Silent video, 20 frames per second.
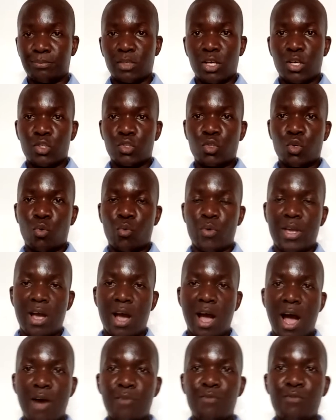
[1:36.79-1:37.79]
So we
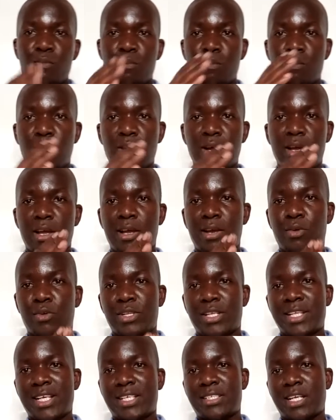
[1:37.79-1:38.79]
have,
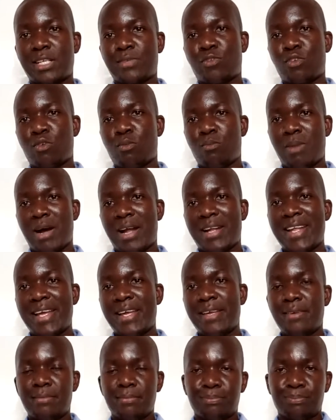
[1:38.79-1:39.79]
let us start from
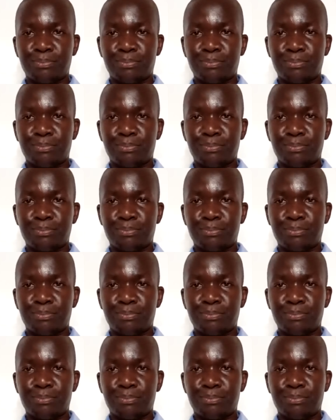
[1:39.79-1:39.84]
Monday.